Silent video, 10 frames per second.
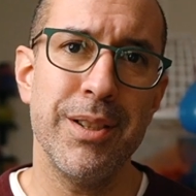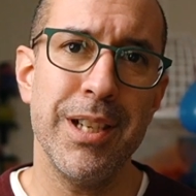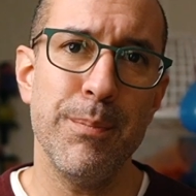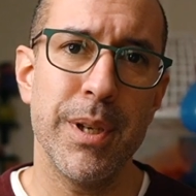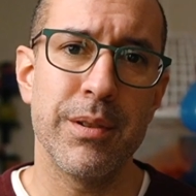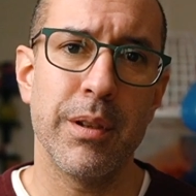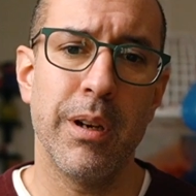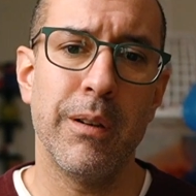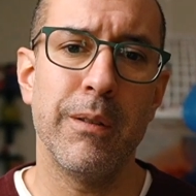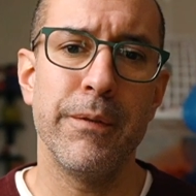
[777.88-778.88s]
cheapest
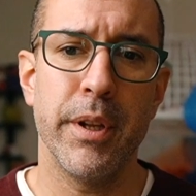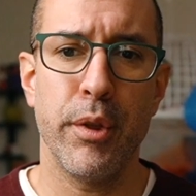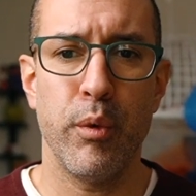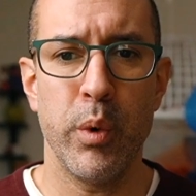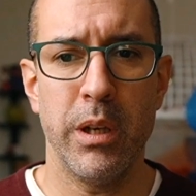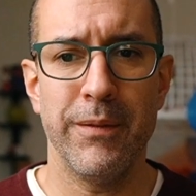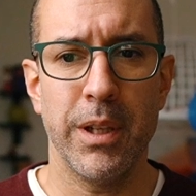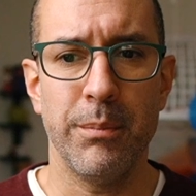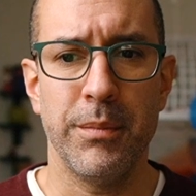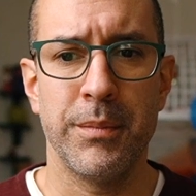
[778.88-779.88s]
of the three of
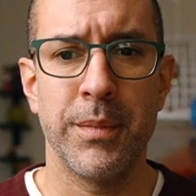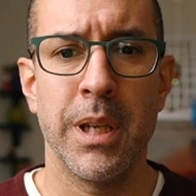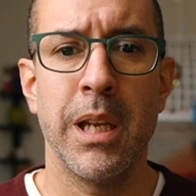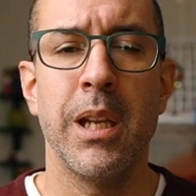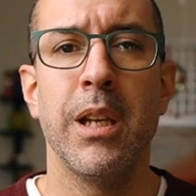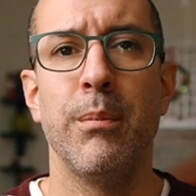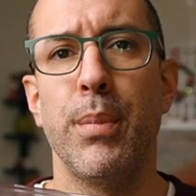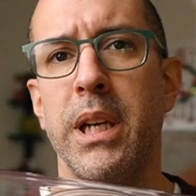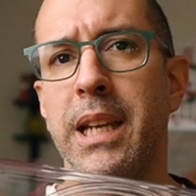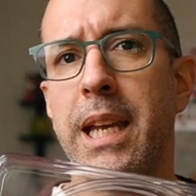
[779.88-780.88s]
them.
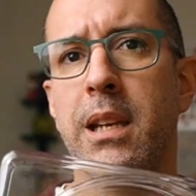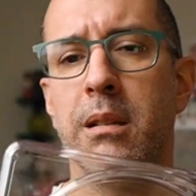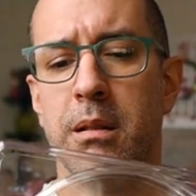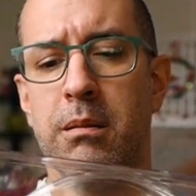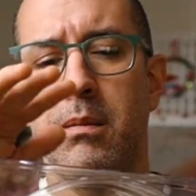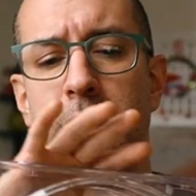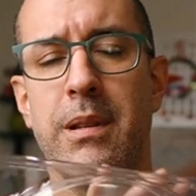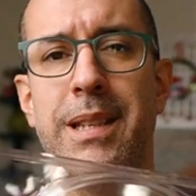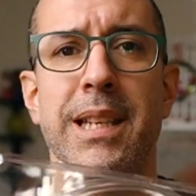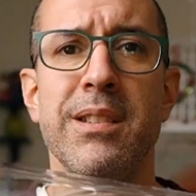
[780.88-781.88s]
But again,
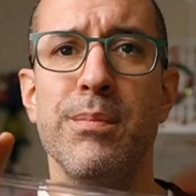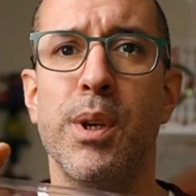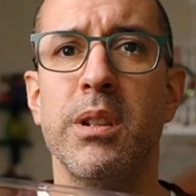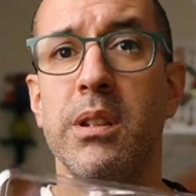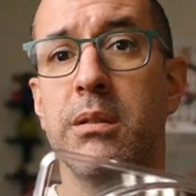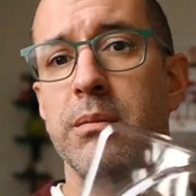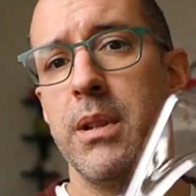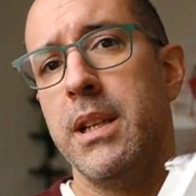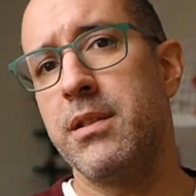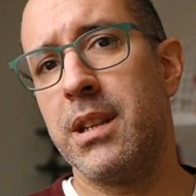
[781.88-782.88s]
this model,
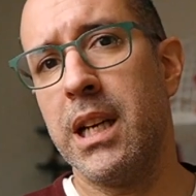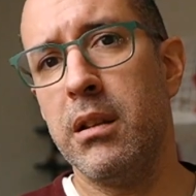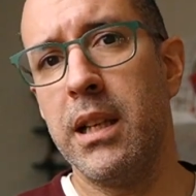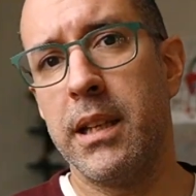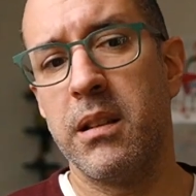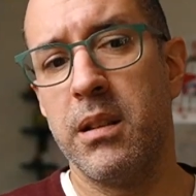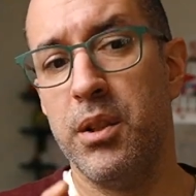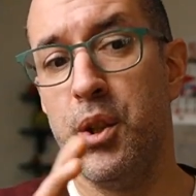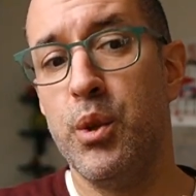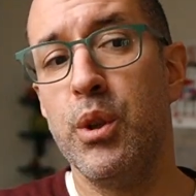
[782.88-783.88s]
it's kind of like
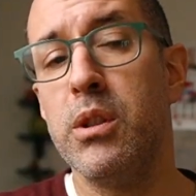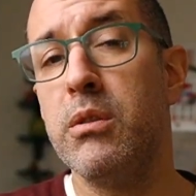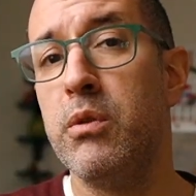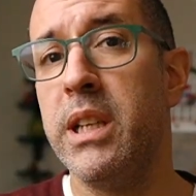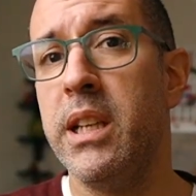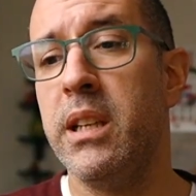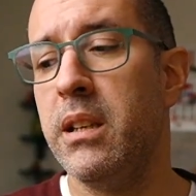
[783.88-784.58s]
you don't really